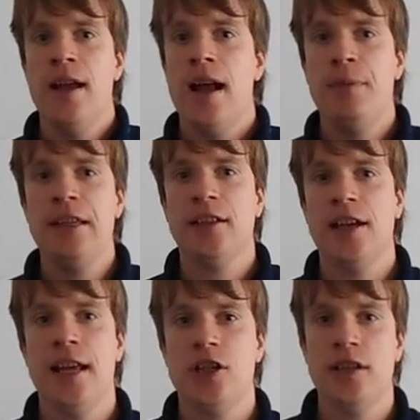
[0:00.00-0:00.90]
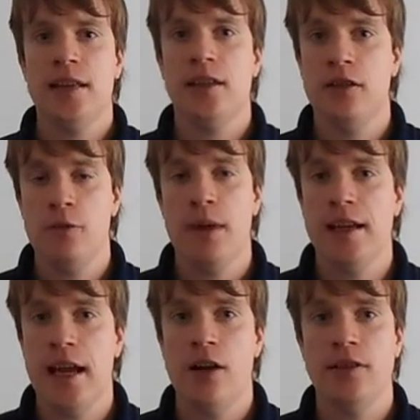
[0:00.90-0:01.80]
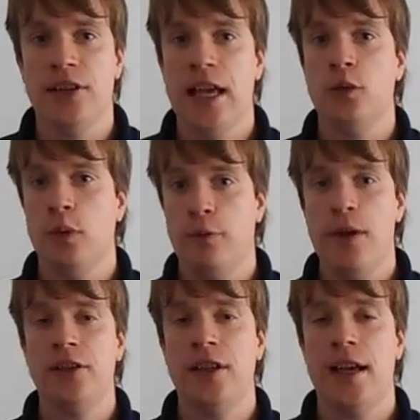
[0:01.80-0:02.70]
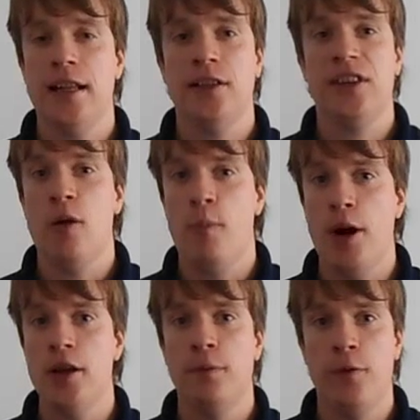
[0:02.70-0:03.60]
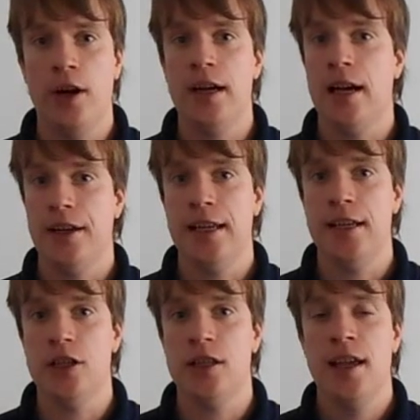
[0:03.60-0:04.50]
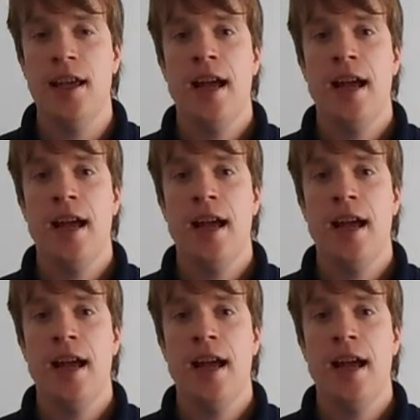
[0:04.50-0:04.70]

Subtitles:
And this connection that the two main characters has was fascinating, because they were both very unhinged.